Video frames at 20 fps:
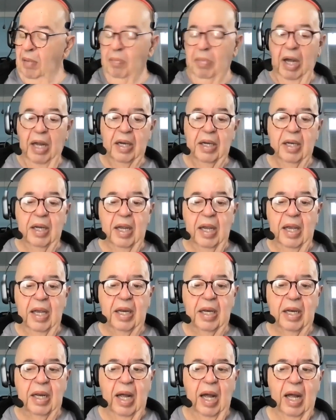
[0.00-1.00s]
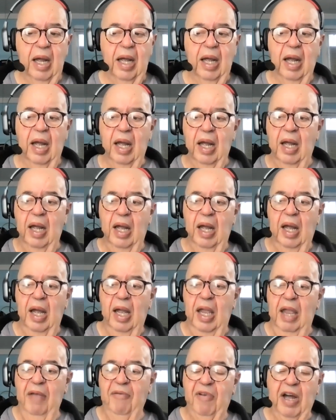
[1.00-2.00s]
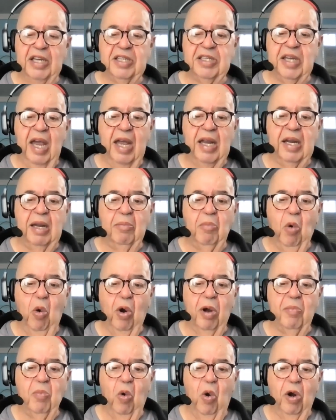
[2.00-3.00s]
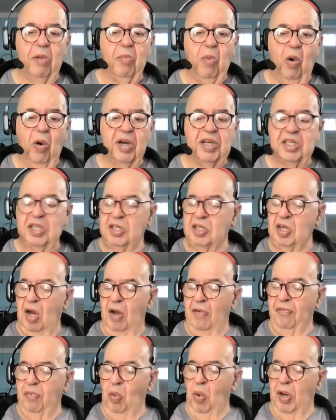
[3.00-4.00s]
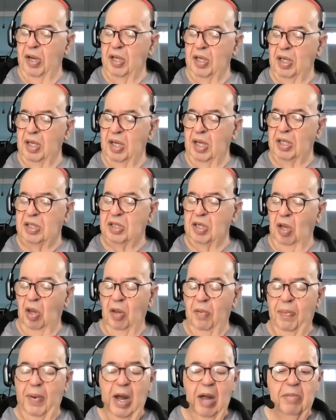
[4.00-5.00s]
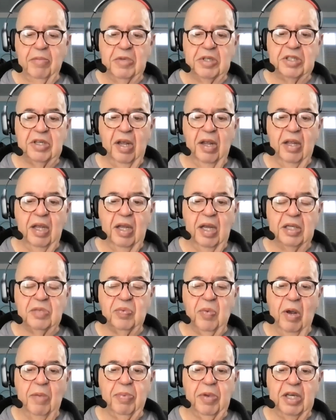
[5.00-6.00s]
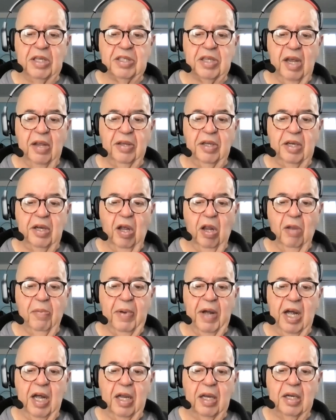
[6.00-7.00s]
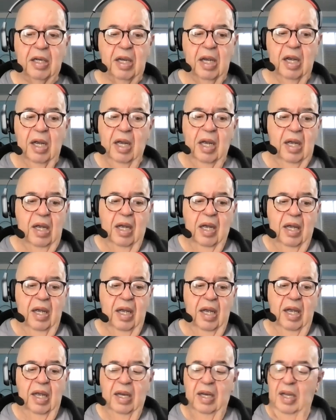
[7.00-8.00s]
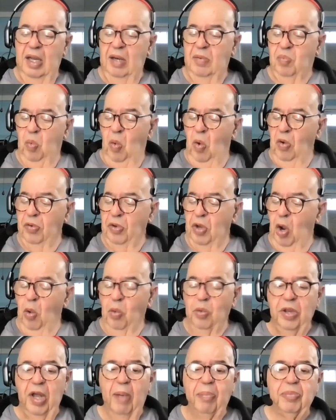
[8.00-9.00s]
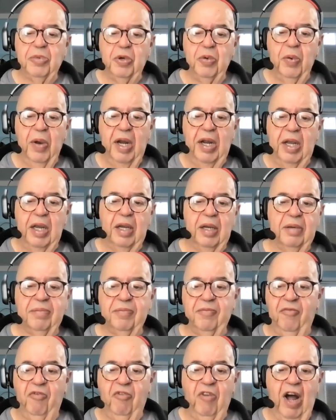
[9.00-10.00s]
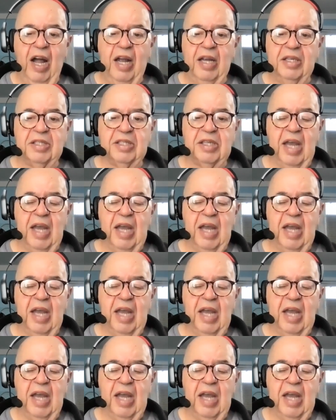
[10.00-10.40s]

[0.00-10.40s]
But if I sand it more and more and more, it's a softwood. It's yellow pine, so SYP, Southern Yellow Pine. It won't hold up to any fine